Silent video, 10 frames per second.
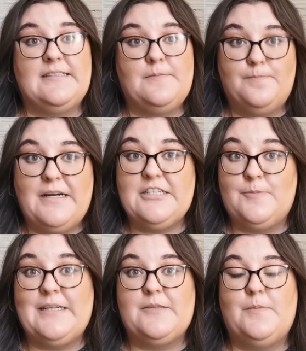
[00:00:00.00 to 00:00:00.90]
It's
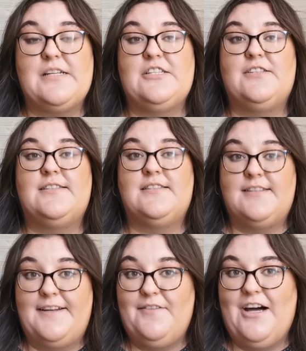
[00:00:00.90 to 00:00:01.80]
much a
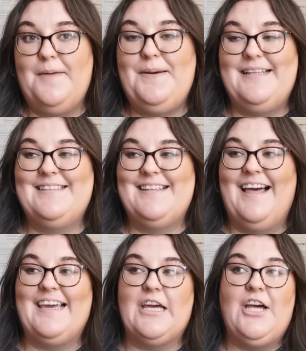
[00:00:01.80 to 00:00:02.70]
study vibe. It's
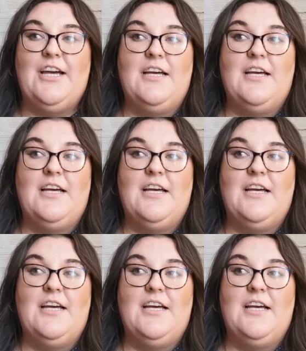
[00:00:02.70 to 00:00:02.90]
like